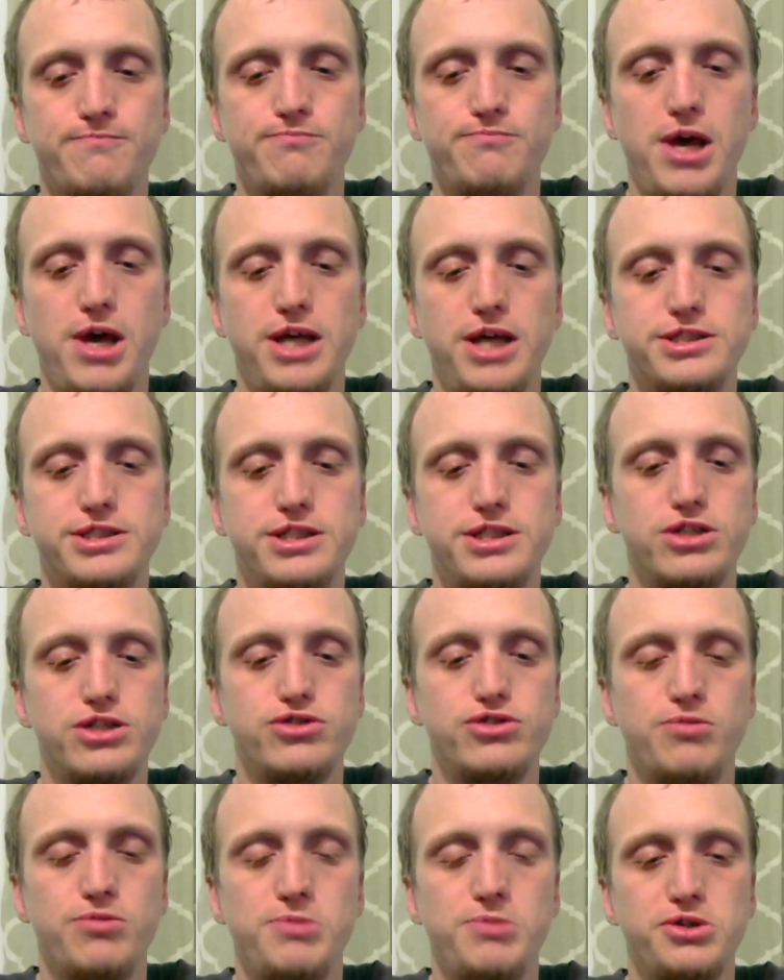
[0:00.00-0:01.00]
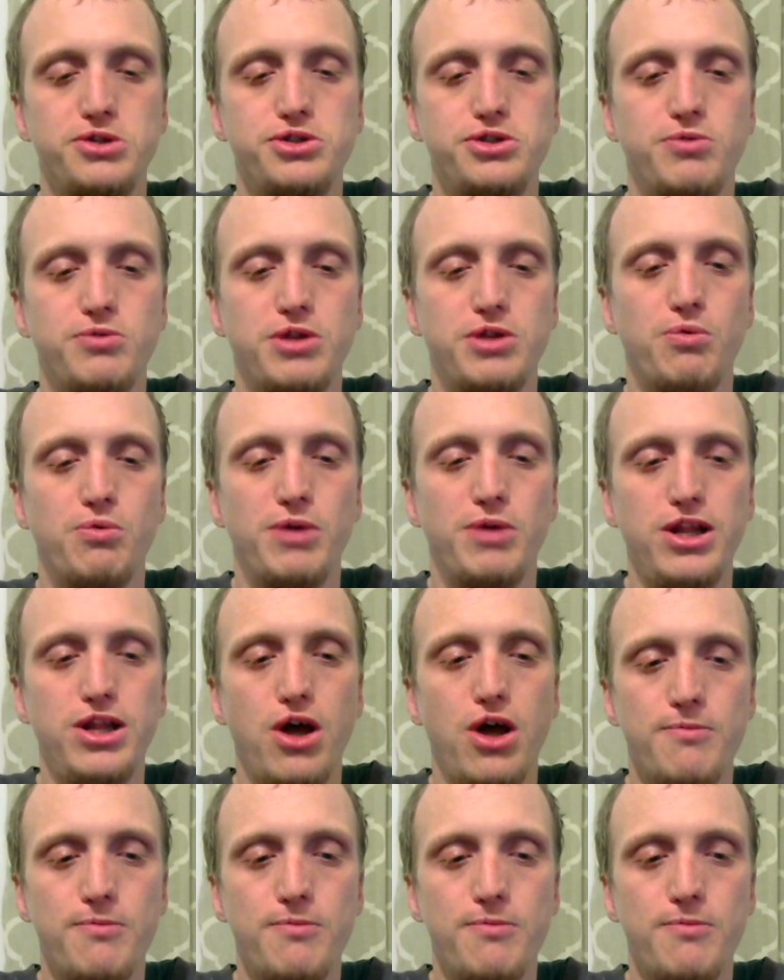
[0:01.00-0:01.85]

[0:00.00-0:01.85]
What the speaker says: based distribution with a window